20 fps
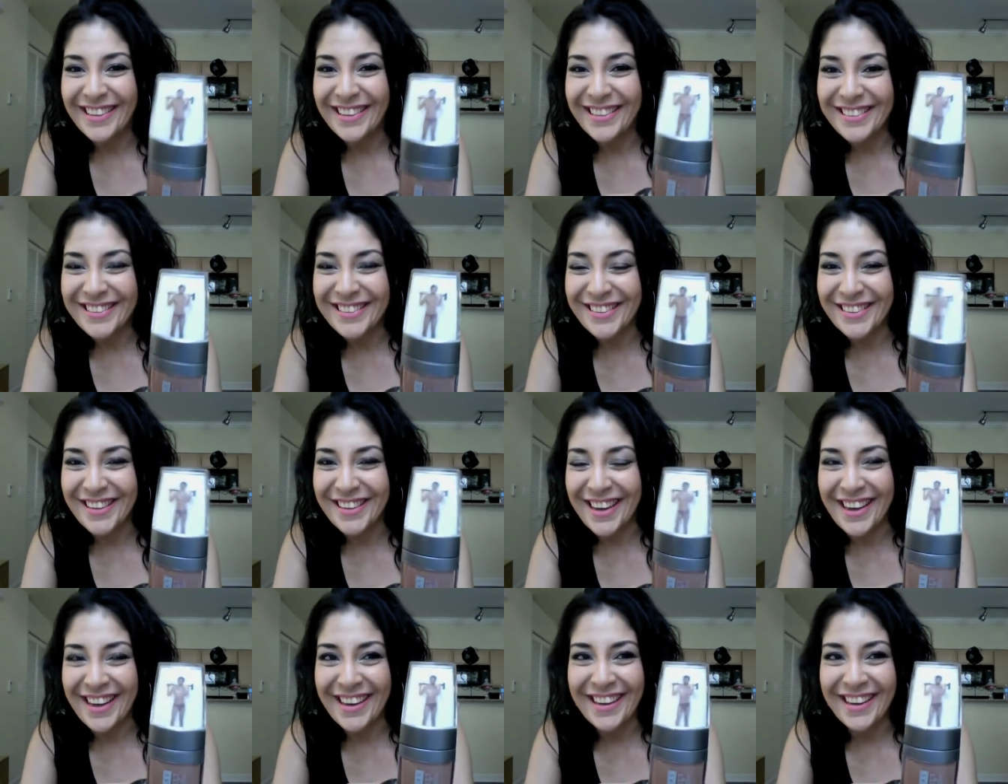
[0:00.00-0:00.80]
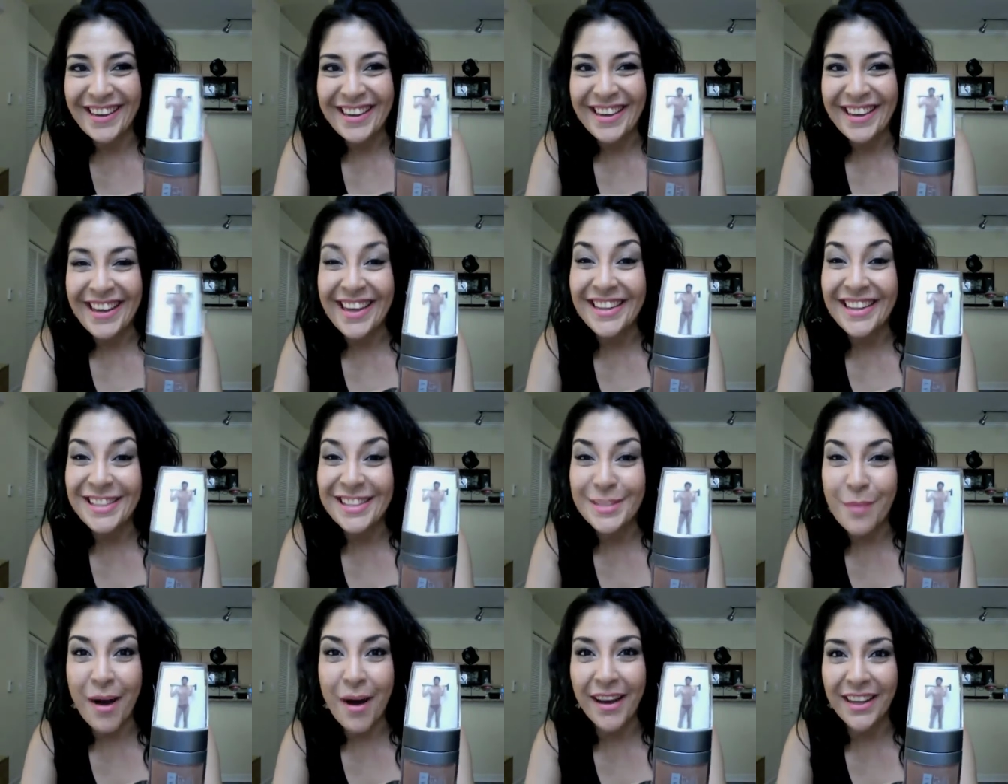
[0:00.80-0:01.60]
so yeah,
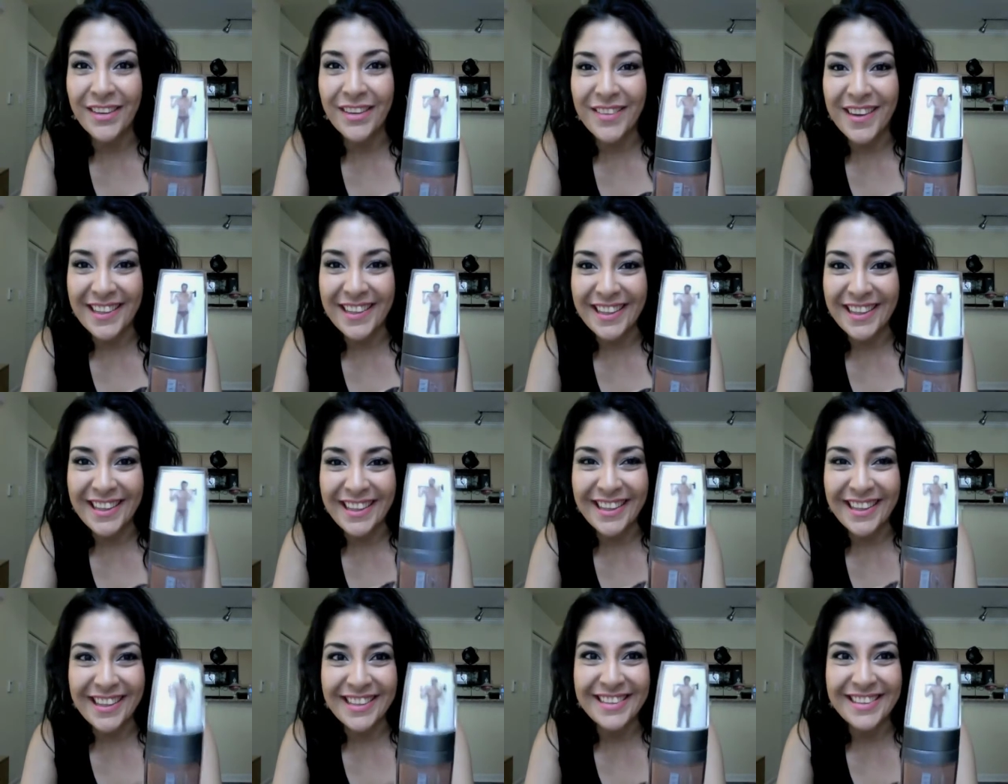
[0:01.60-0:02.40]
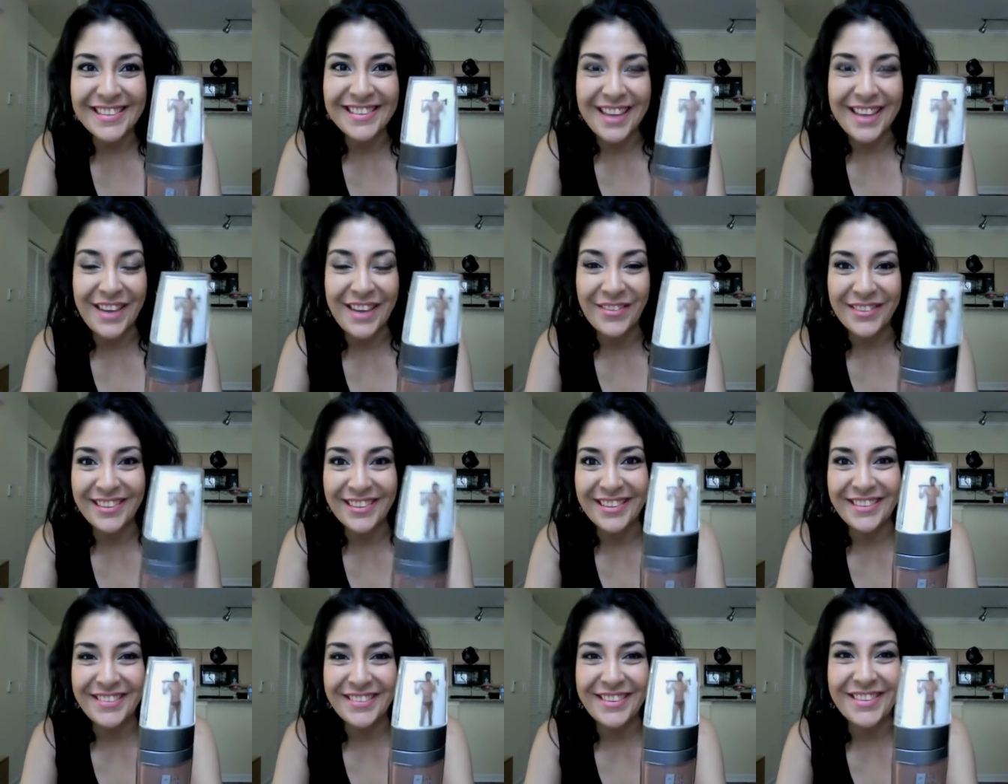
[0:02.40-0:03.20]
hence Pocket Rocket, I guess. I
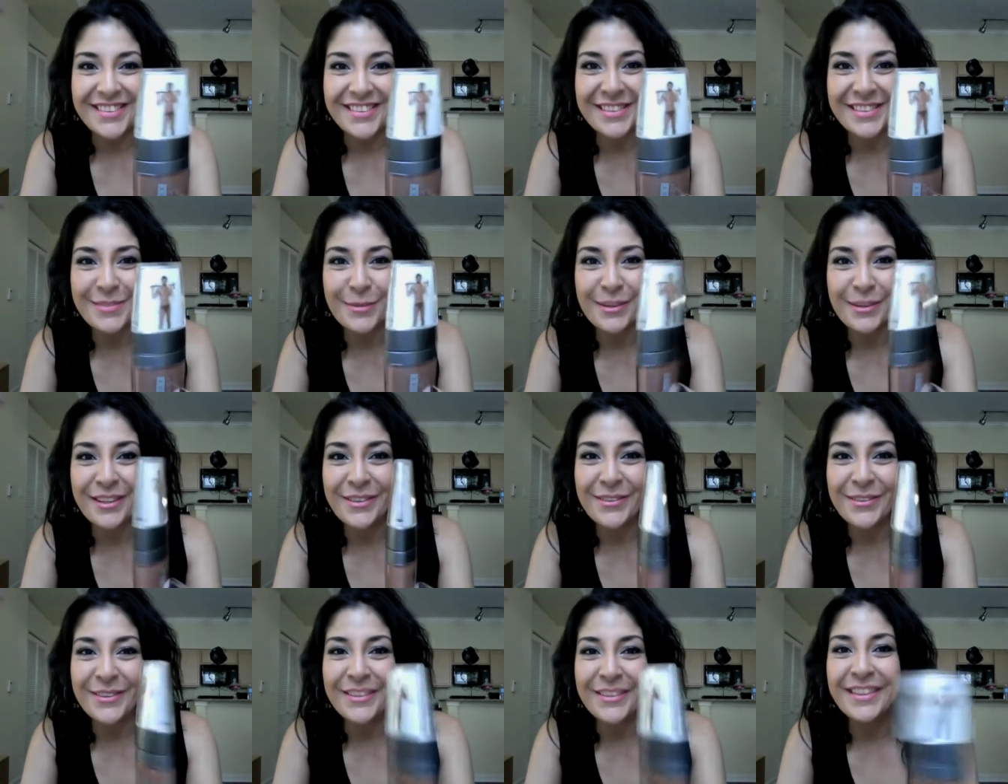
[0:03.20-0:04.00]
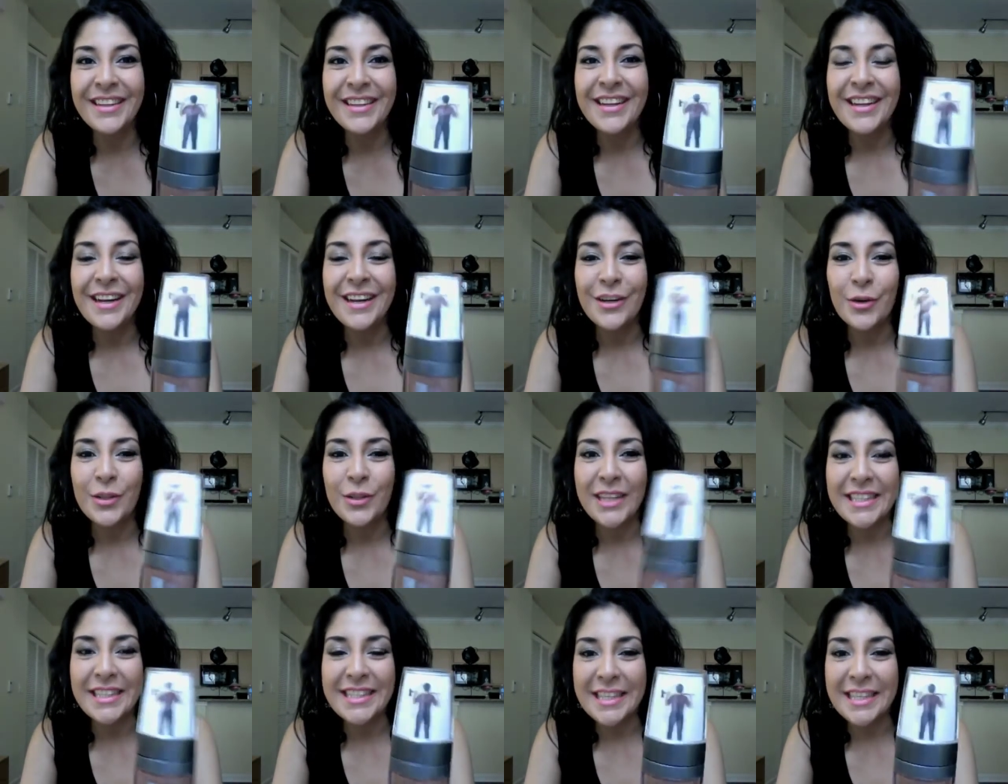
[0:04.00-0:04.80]
really don't know. It's pretty cool,
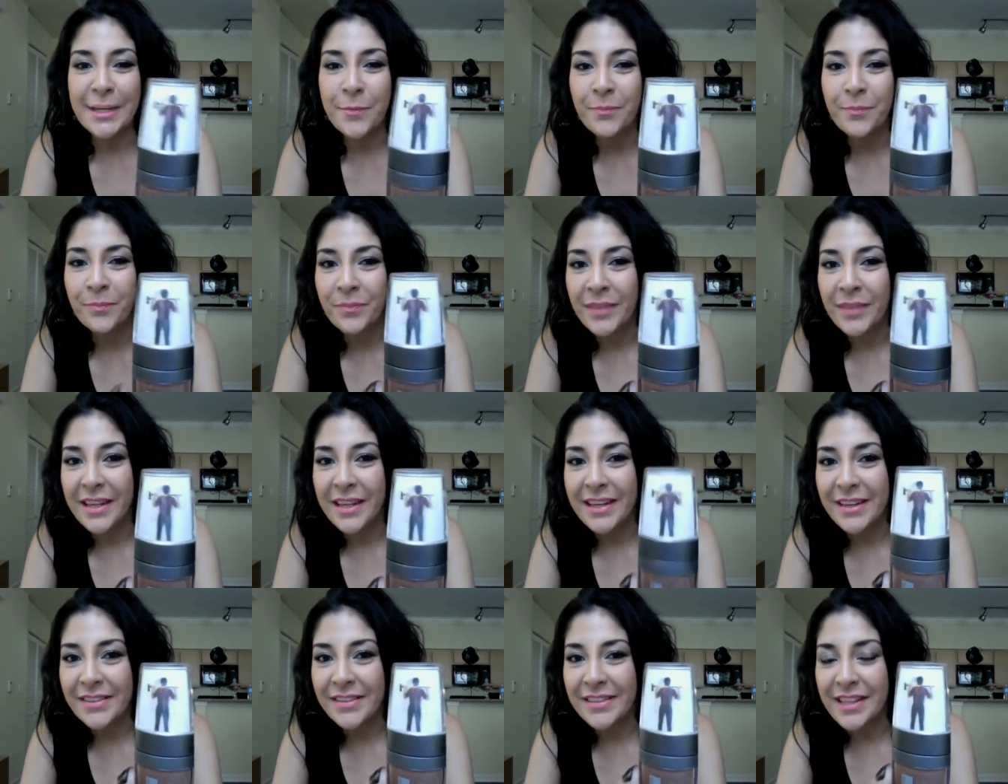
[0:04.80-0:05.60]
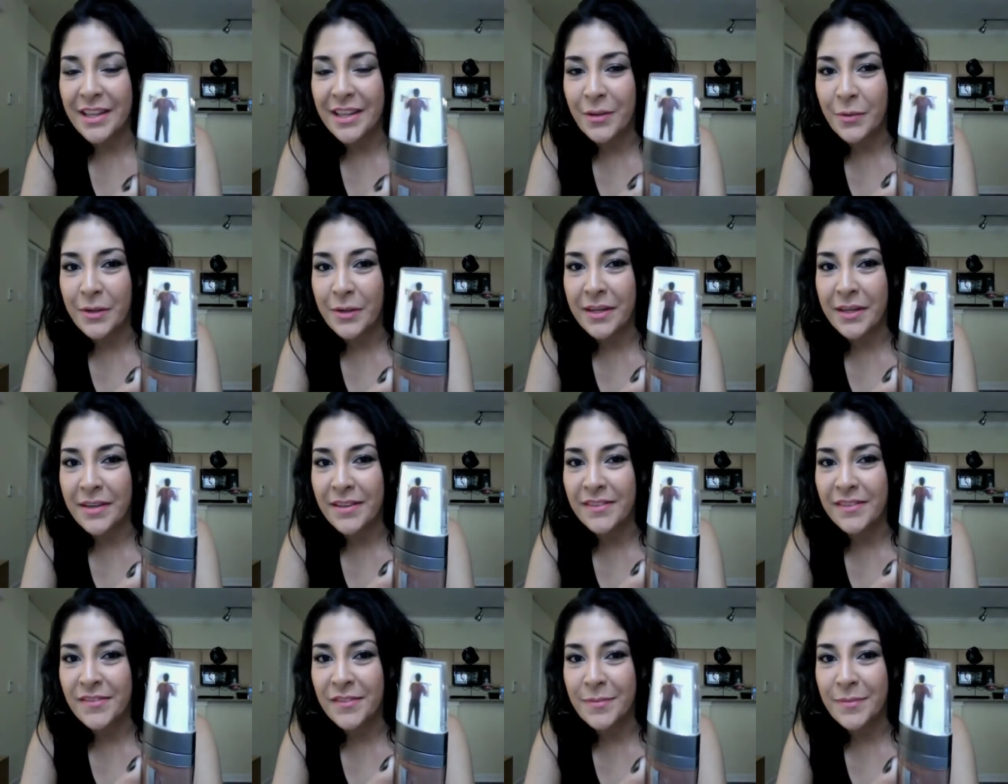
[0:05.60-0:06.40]
cool idea. And here's another one
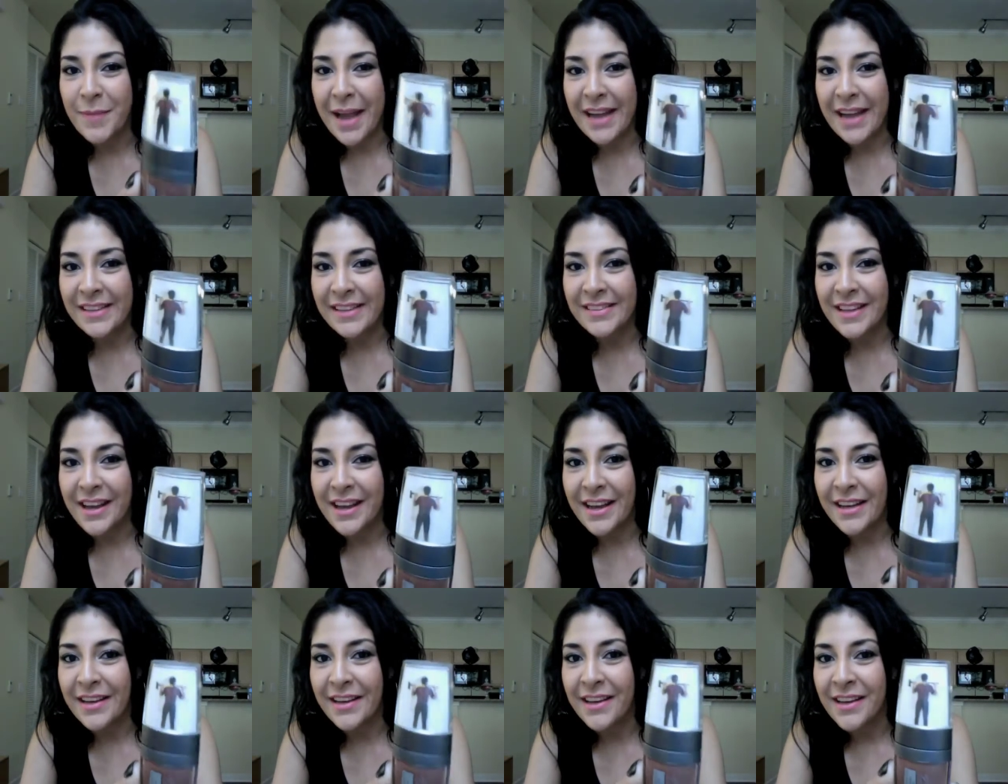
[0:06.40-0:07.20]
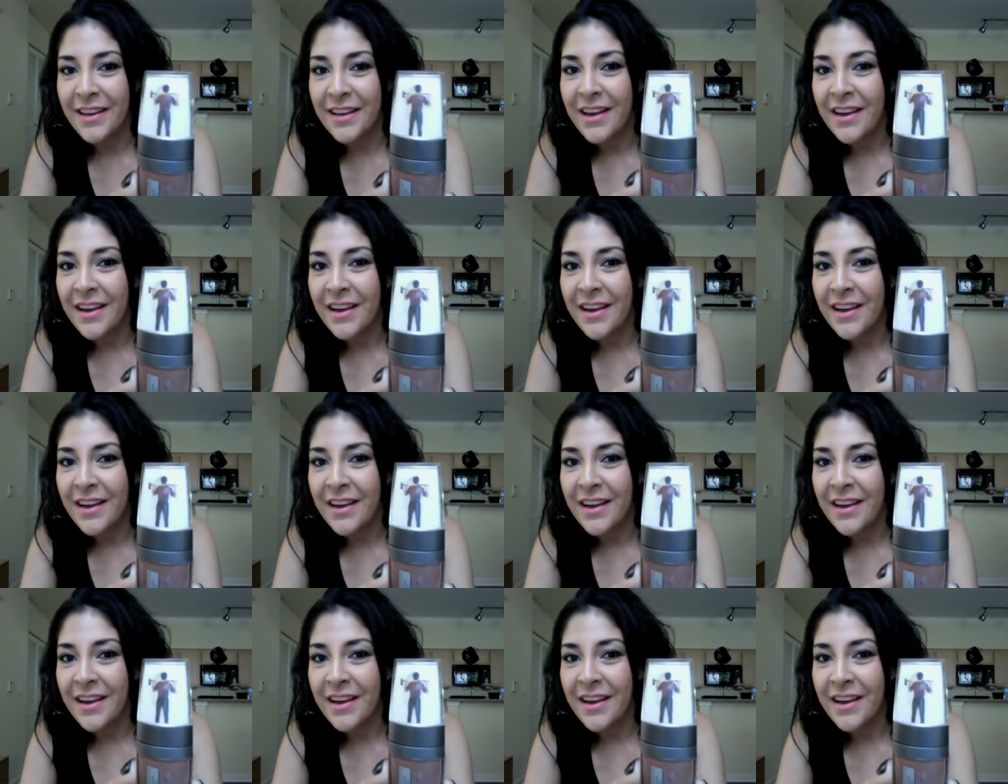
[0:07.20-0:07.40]
of his backside.